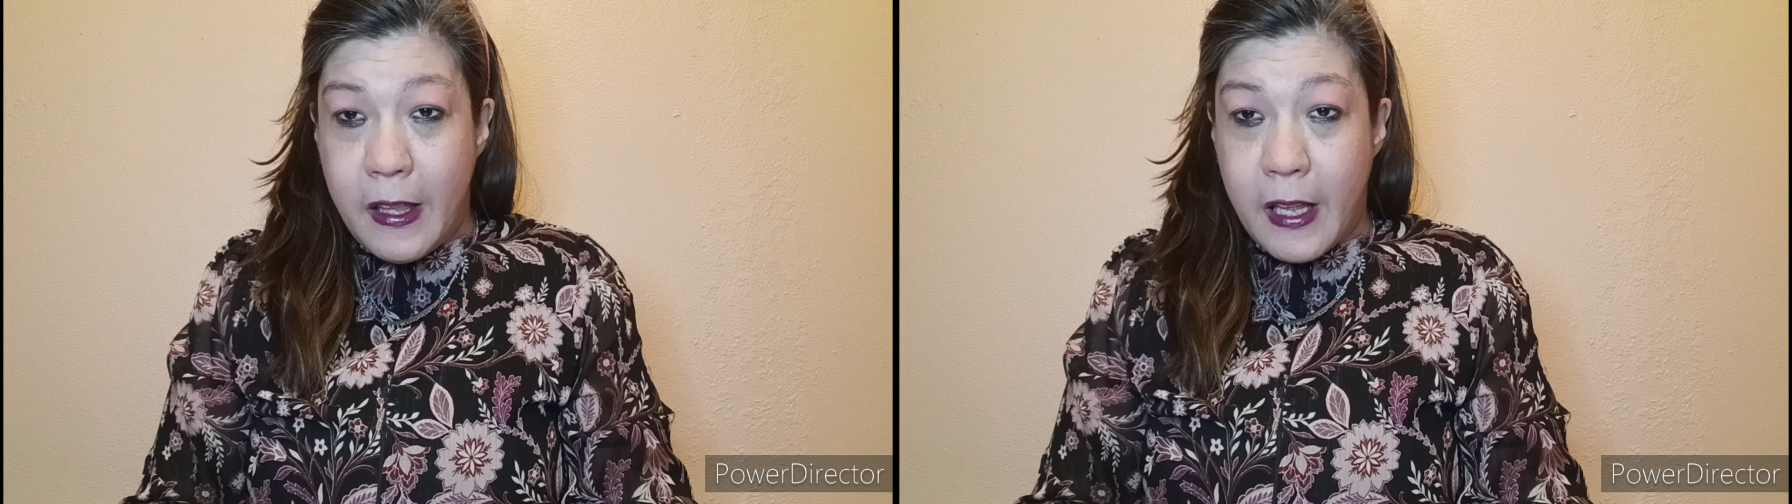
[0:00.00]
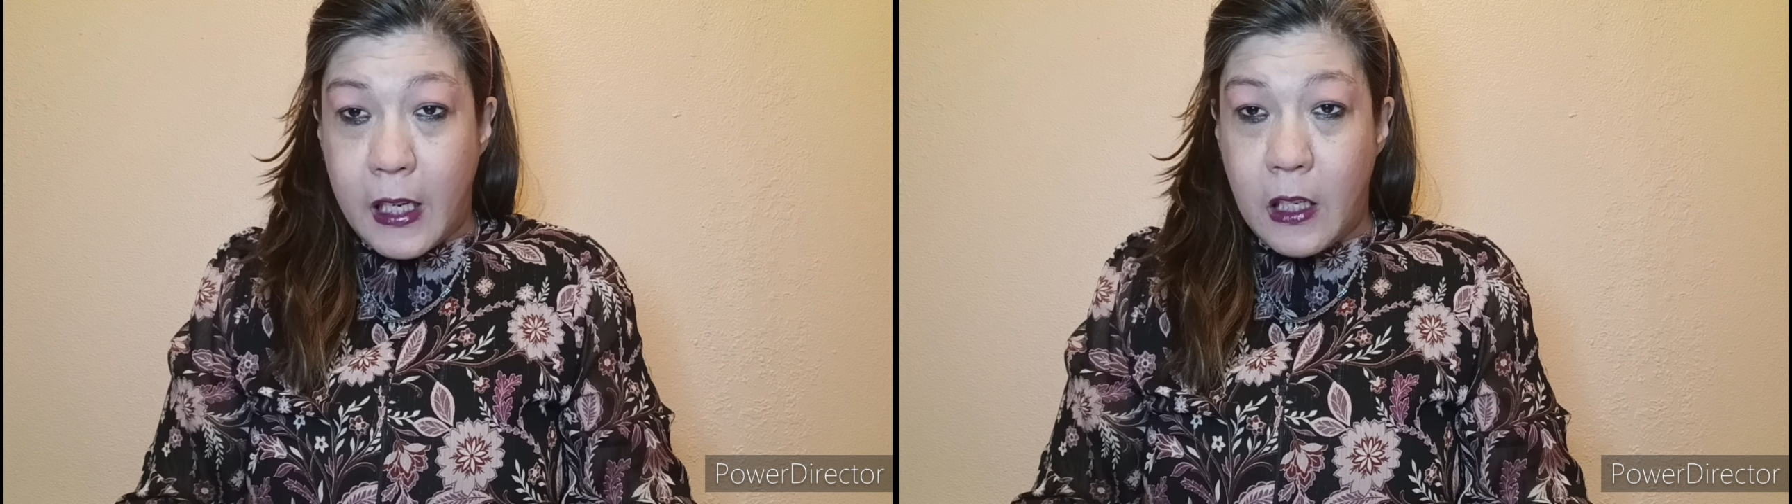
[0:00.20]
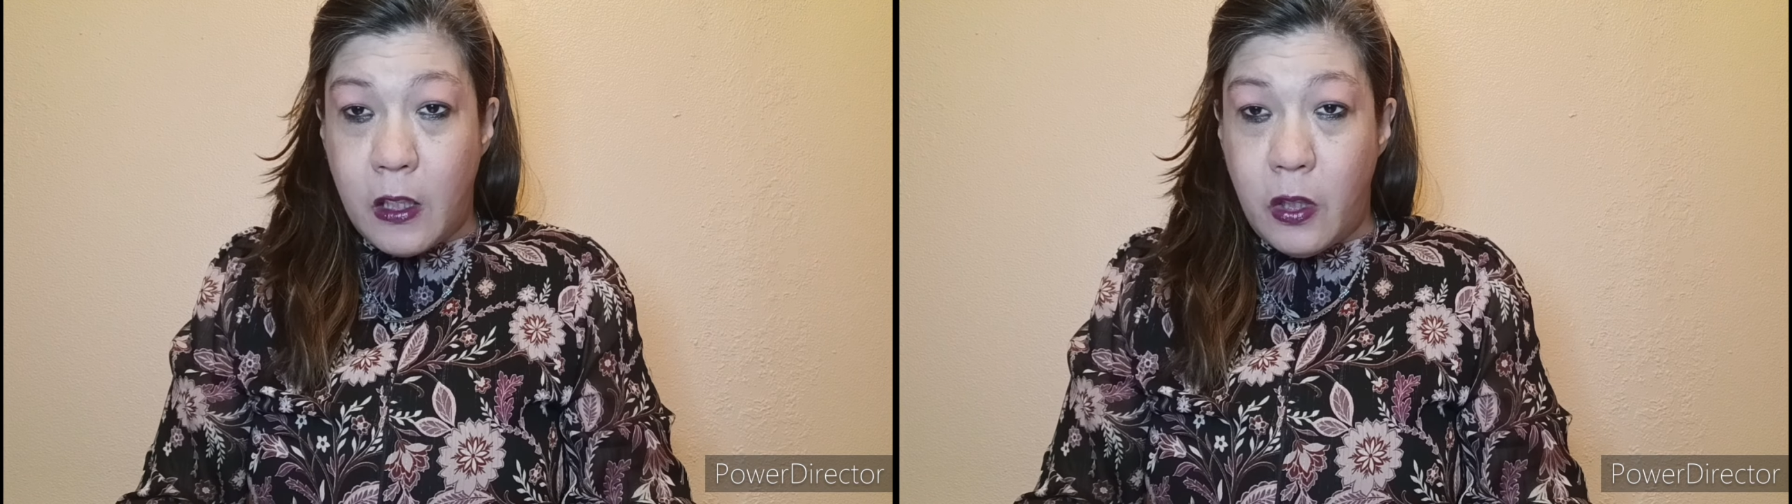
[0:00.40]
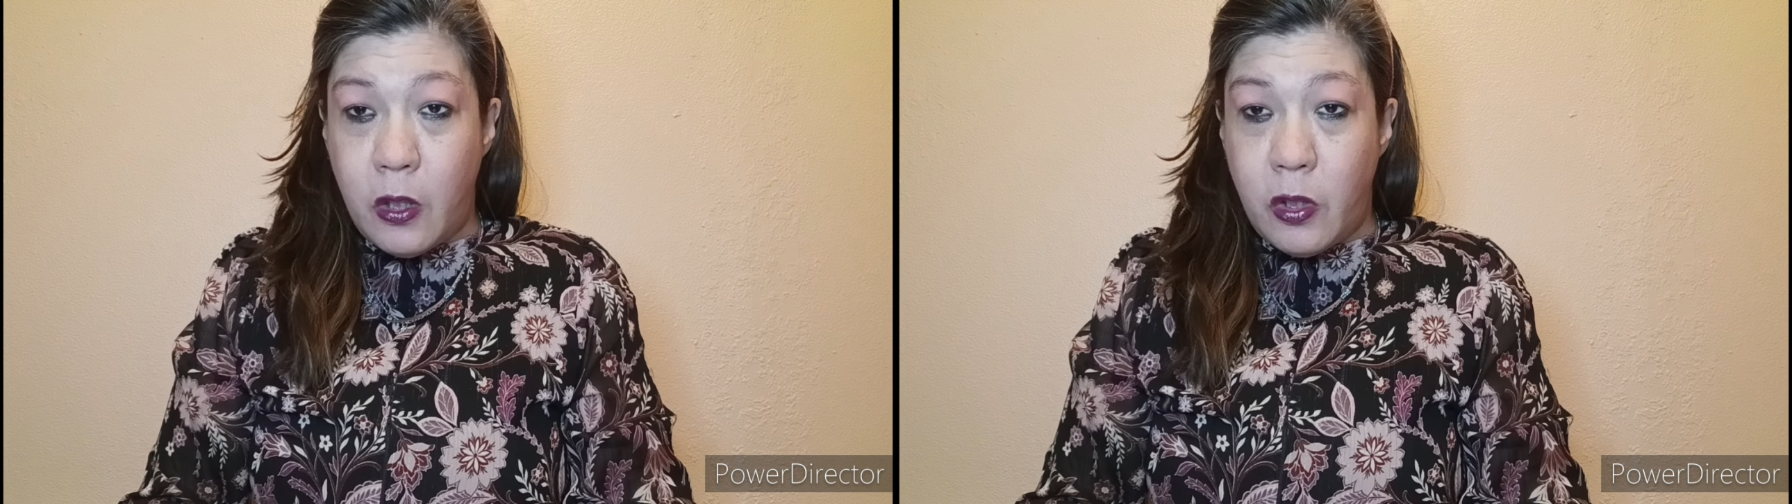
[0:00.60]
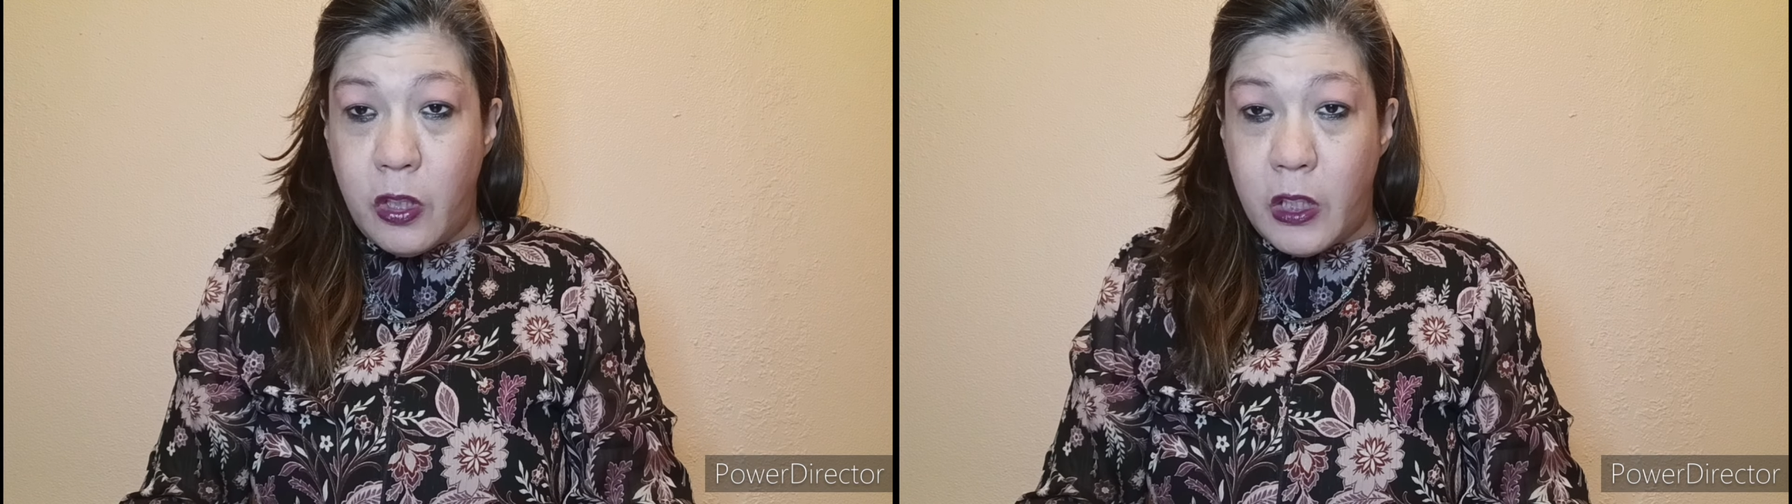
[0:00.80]
That
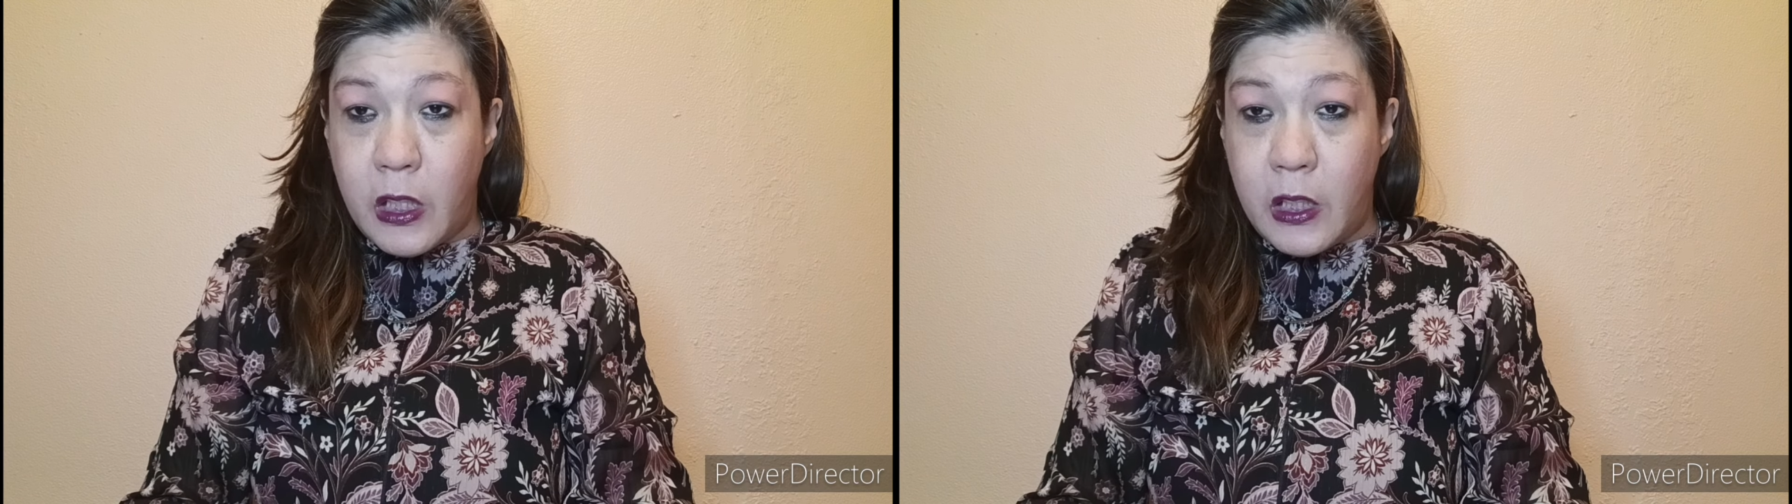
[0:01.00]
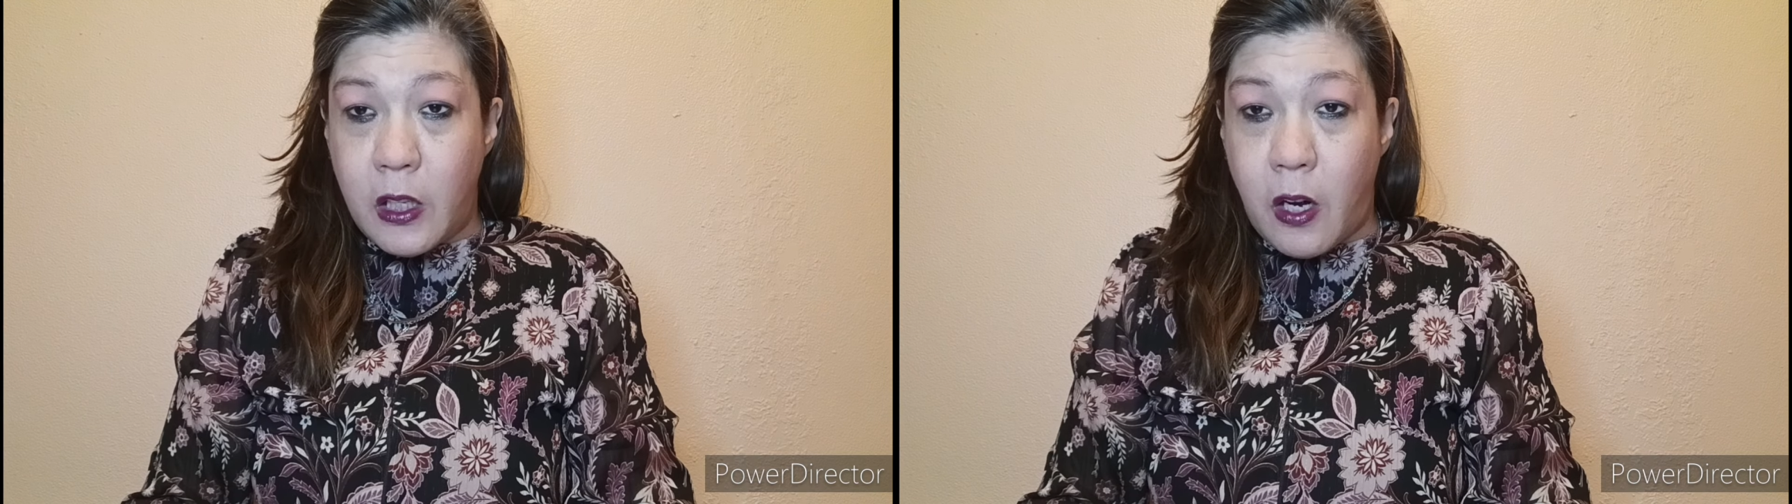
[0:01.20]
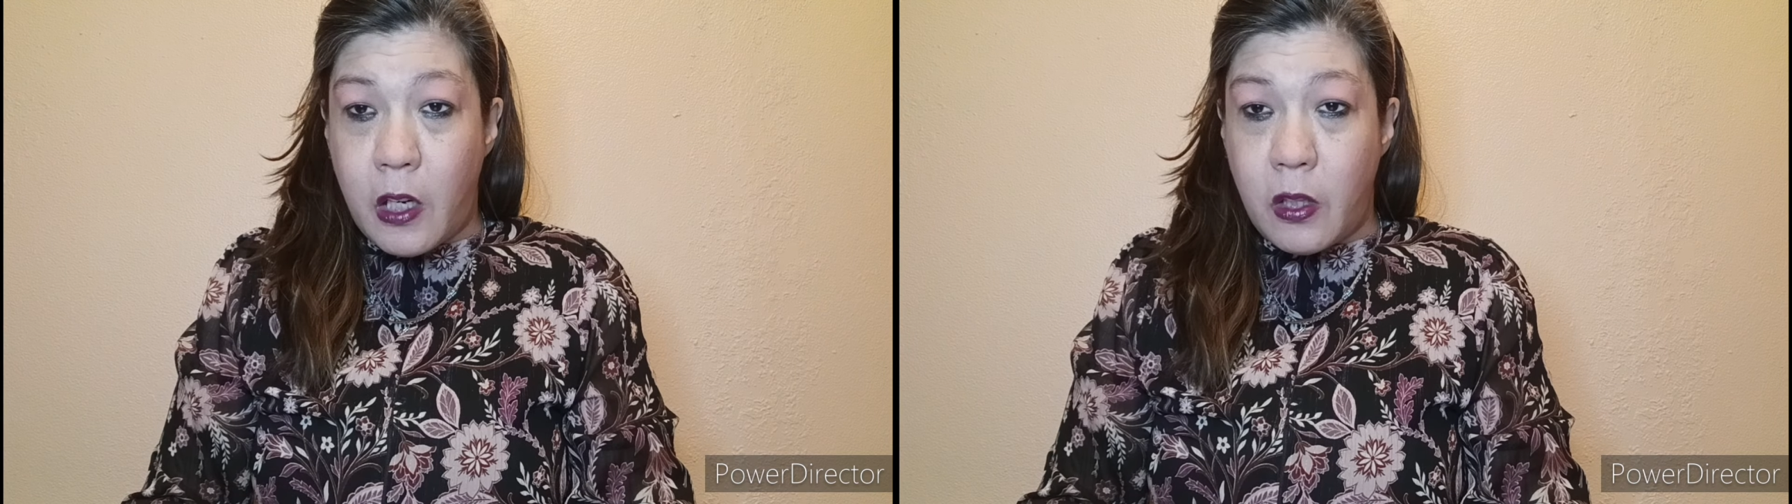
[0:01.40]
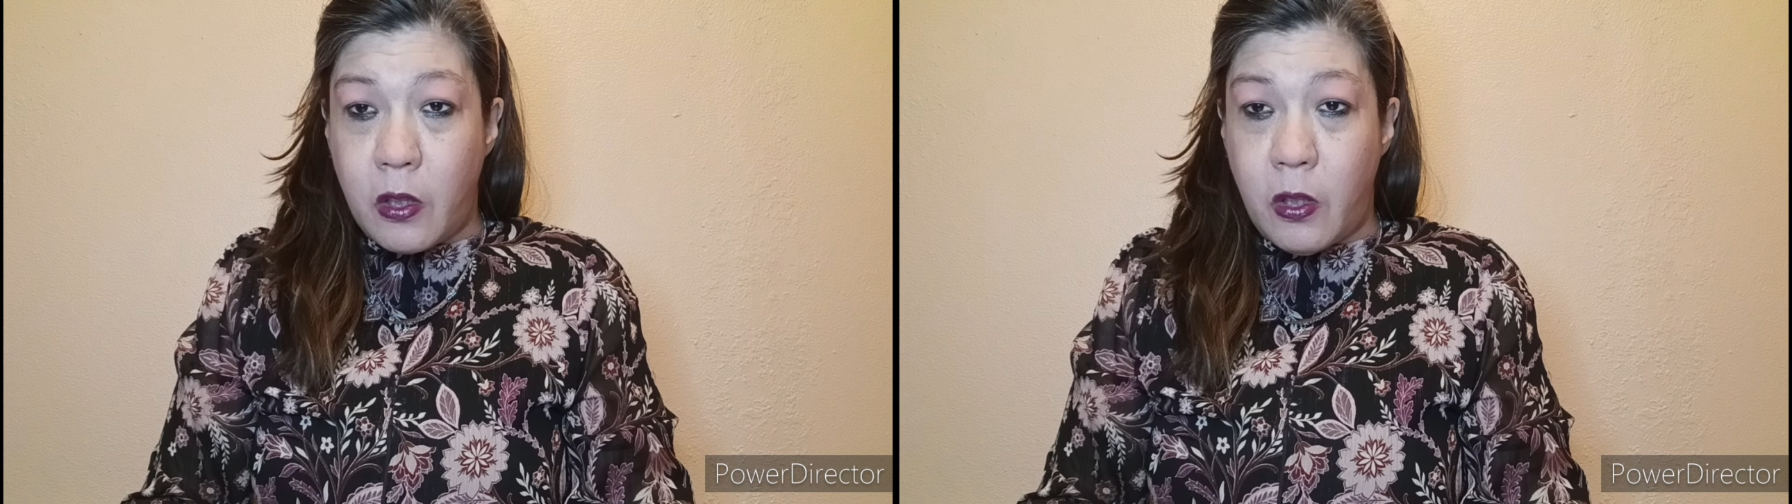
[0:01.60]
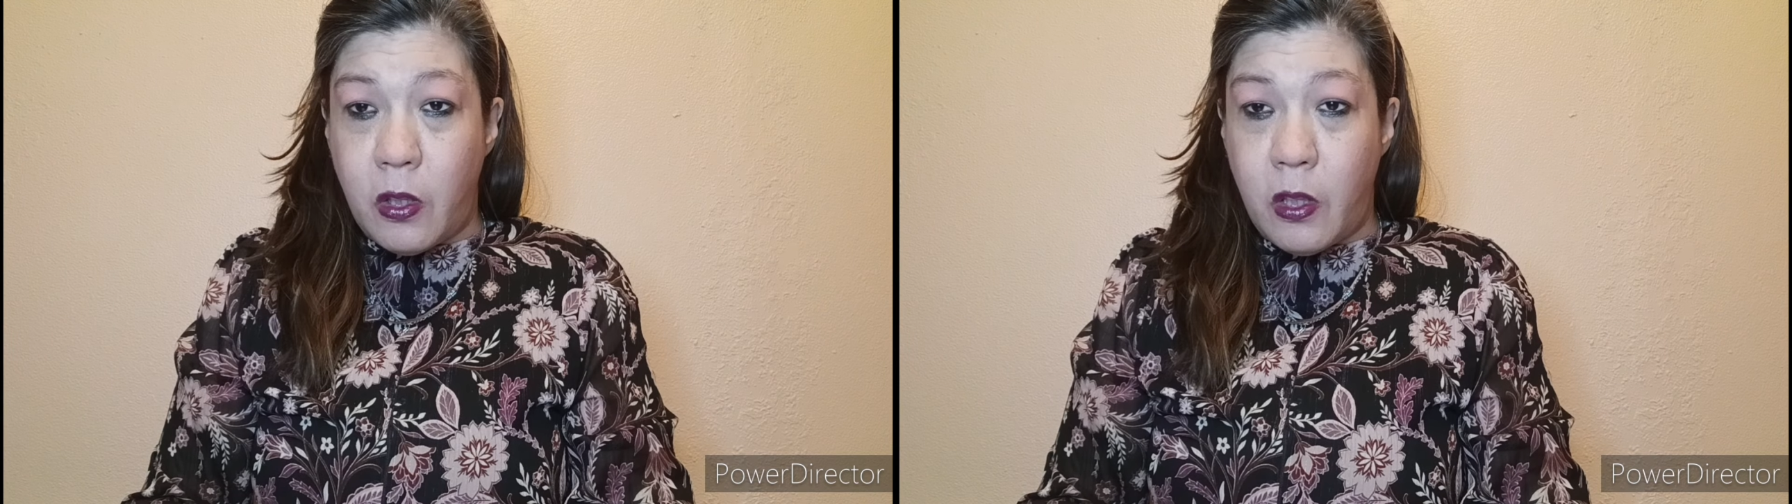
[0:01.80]
concludes this
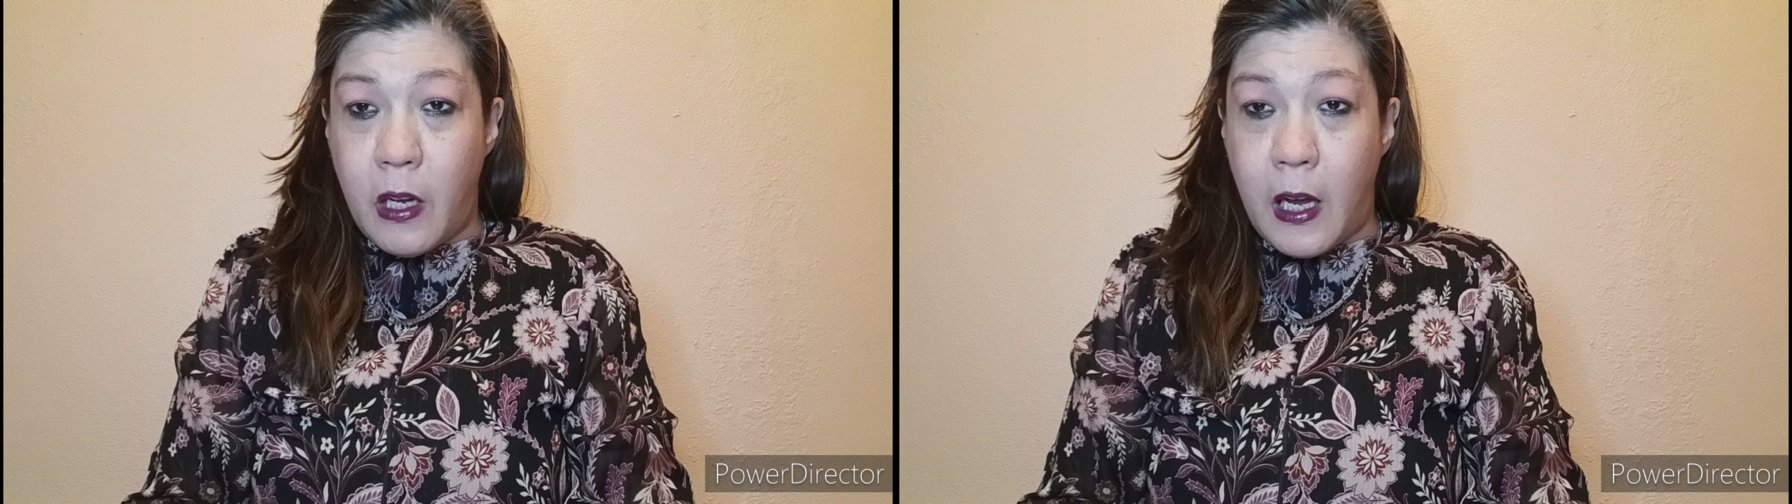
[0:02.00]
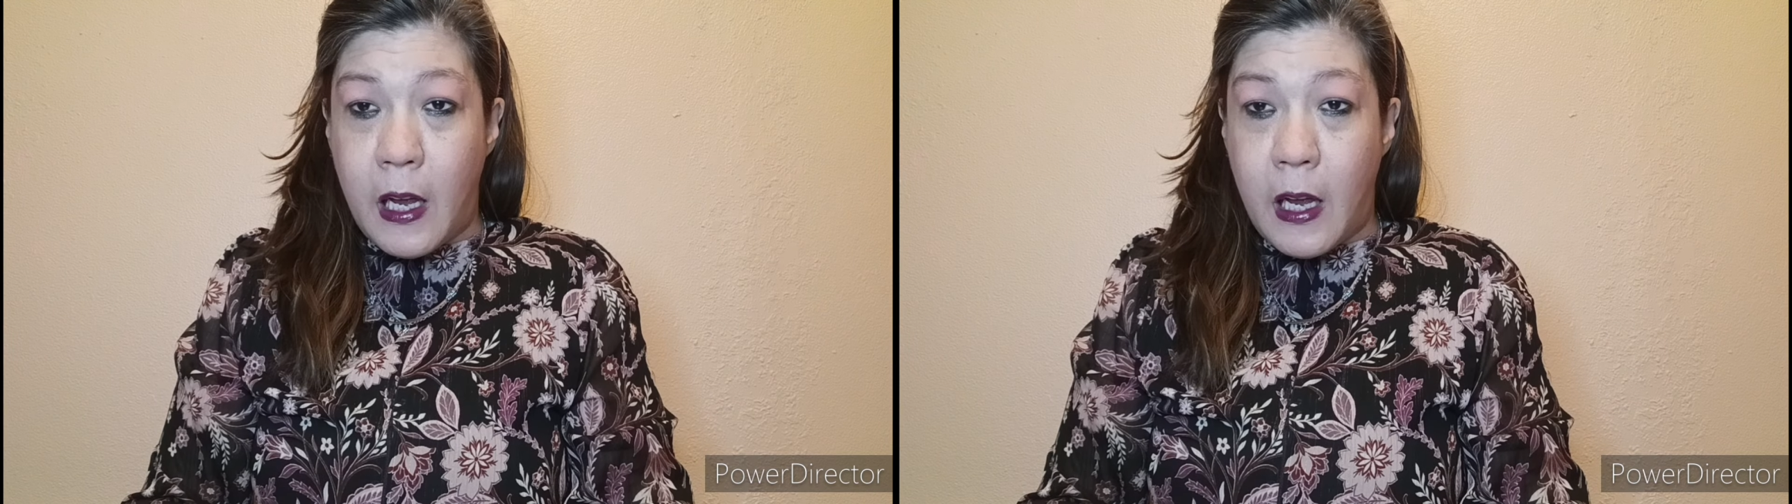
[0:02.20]
article,